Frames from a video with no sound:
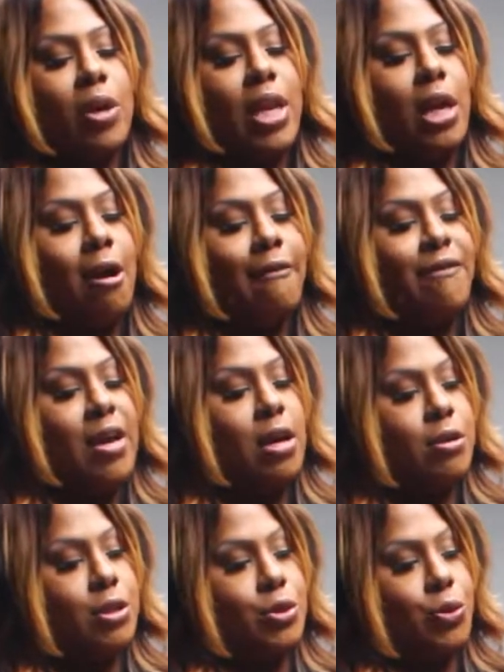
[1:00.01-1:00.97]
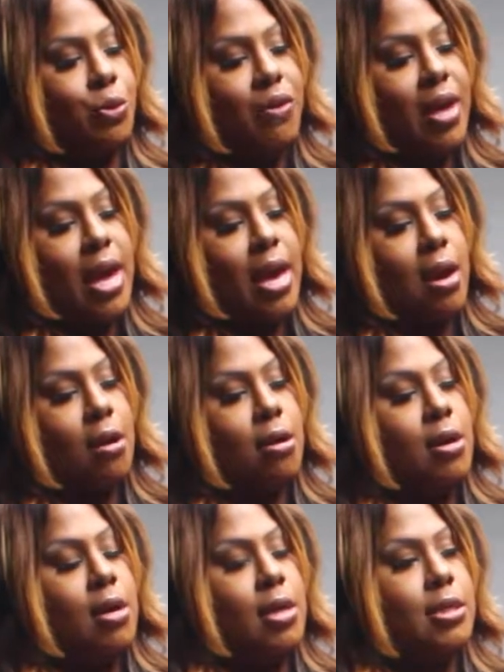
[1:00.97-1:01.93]
running our fingers through the
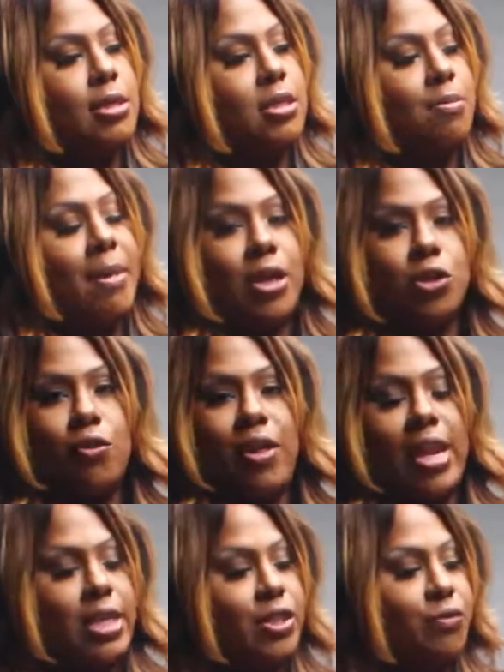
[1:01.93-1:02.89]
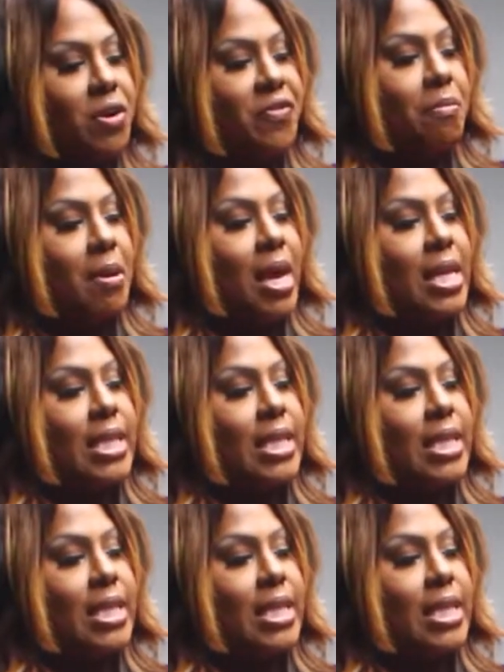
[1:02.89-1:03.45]
hair to make sure that it's free from any